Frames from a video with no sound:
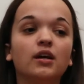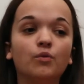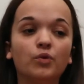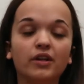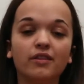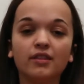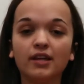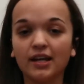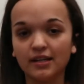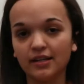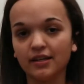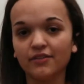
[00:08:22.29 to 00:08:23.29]
with the
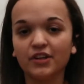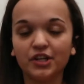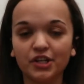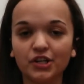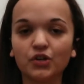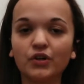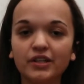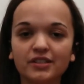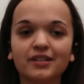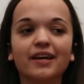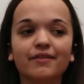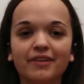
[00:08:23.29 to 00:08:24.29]
idea that you're going
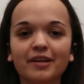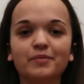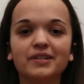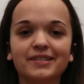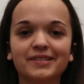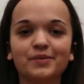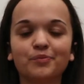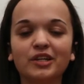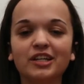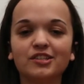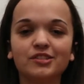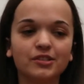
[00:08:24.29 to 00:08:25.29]
to get famous
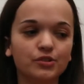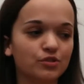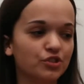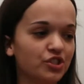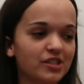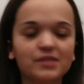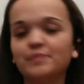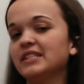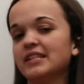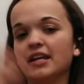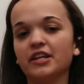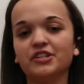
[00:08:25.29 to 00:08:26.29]
because you will just be
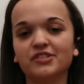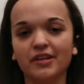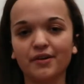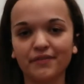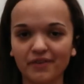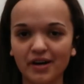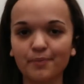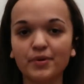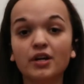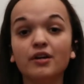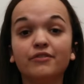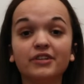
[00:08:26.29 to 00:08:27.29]
setting yourself up
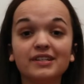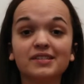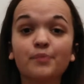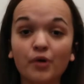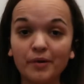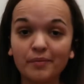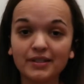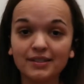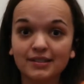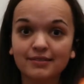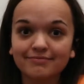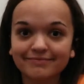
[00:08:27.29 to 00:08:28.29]
for
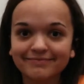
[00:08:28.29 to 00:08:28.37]
disappointment.